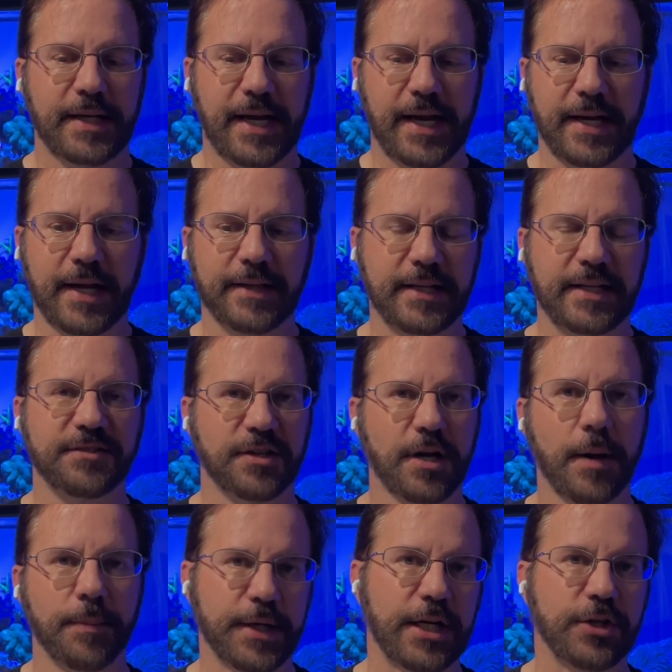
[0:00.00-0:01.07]
And I think it's a
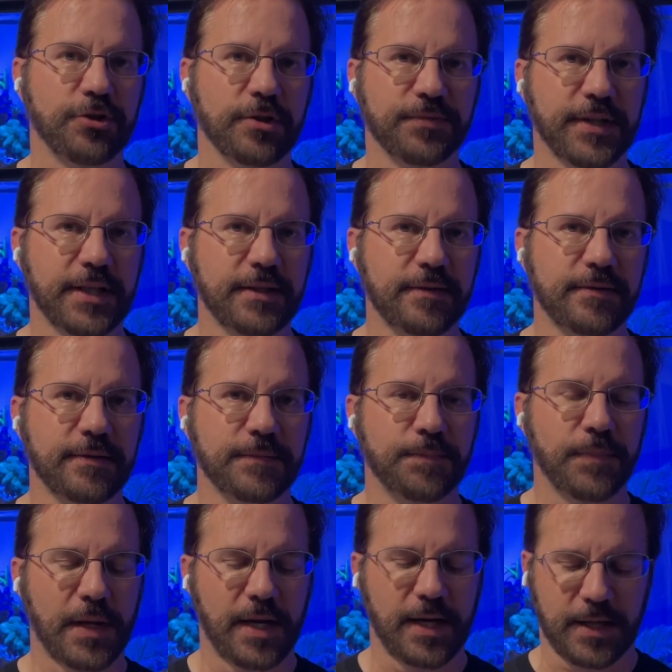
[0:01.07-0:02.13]
combination of things.
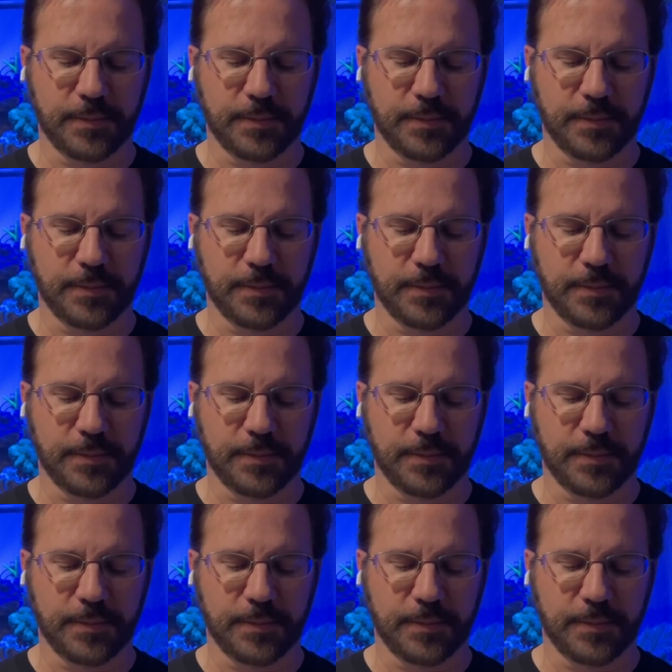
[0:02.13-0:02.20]
I